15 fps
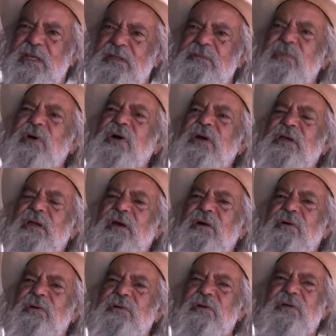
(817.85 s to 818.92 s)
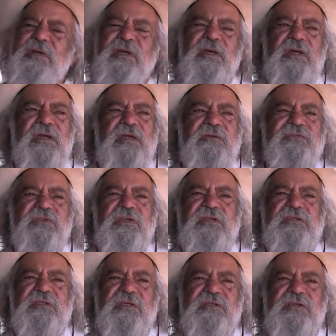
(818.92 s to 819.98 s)
And my whole, if
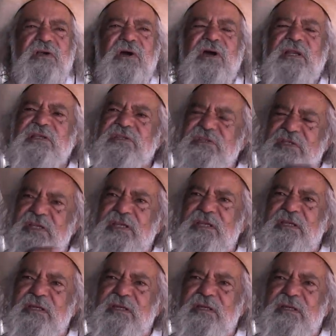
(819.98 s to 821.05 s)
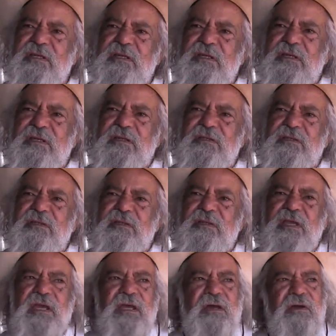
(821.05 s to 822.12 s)
there's a child sick,
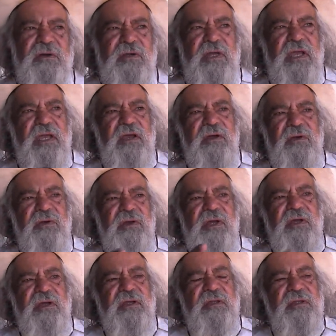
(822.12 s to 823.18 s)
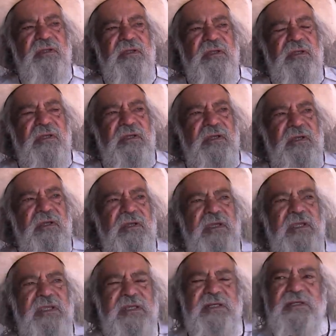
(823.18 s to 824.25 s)
our
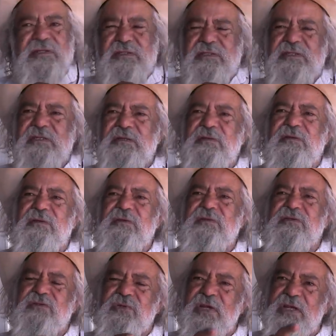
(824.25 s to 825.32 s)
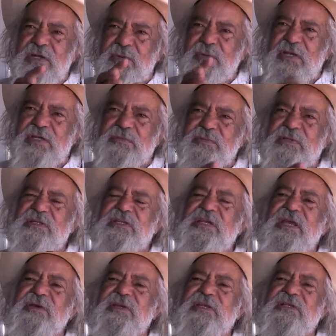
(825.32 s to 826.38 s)
healers straight away,
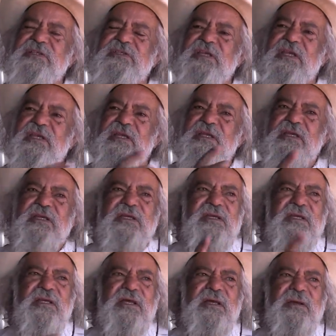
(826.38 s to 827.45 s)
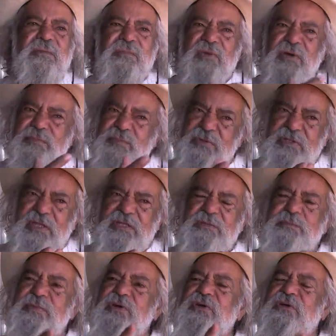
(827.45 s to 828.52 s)
especially our healers, say, might be that
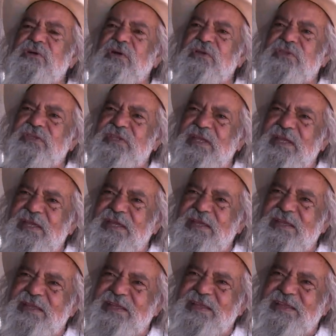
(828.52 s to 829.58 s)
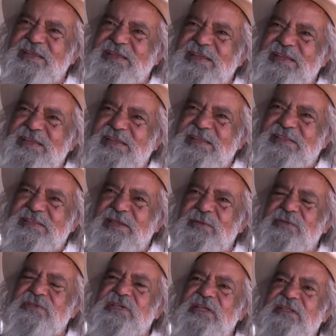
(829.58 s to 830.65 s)
spirit not there. They
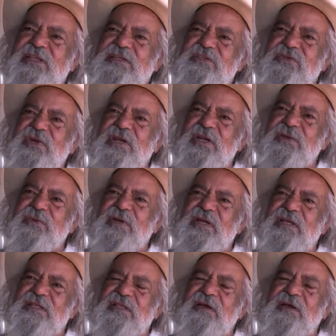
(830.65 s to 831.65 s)
will say that straight away.